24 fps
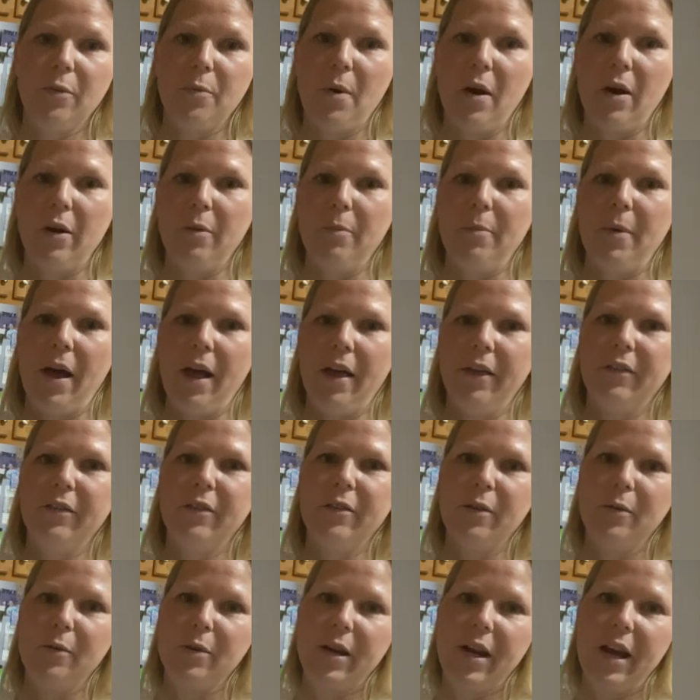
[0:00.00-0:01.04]
to water bath,
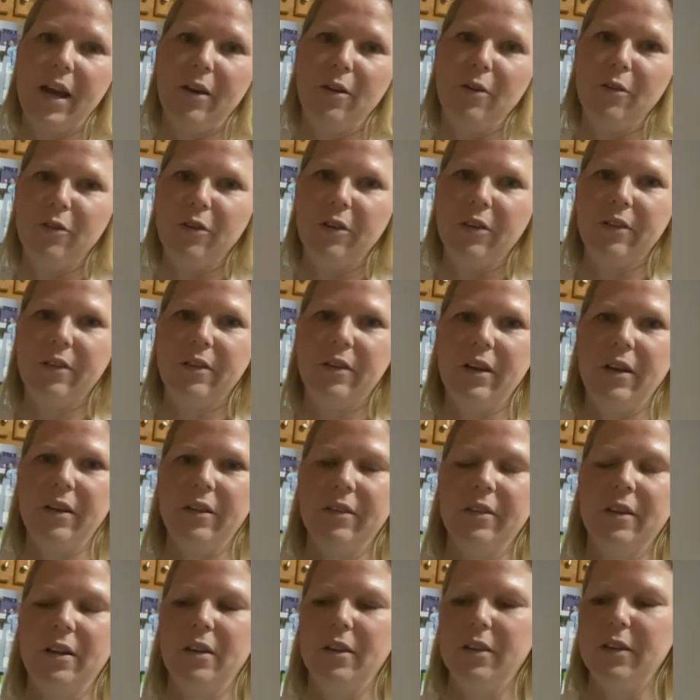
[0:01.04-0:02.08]
so a canner just
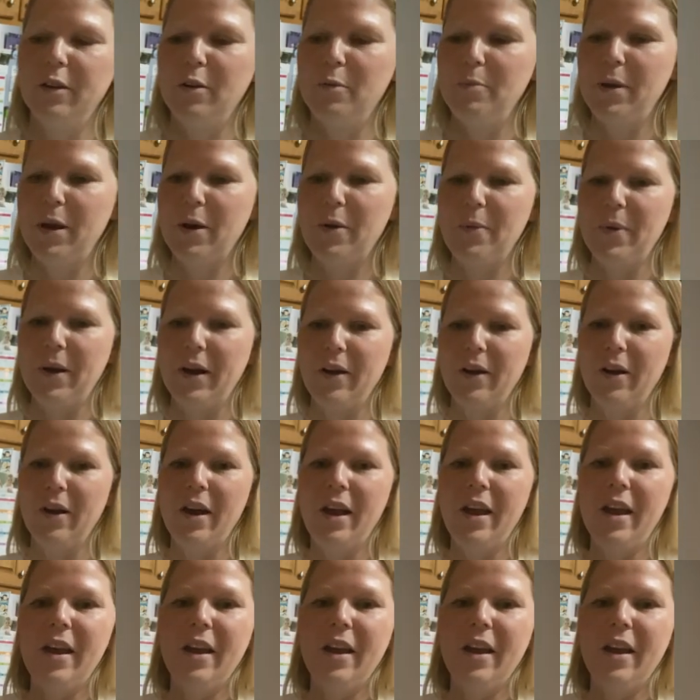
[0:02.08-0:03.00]
is a little bit quicker.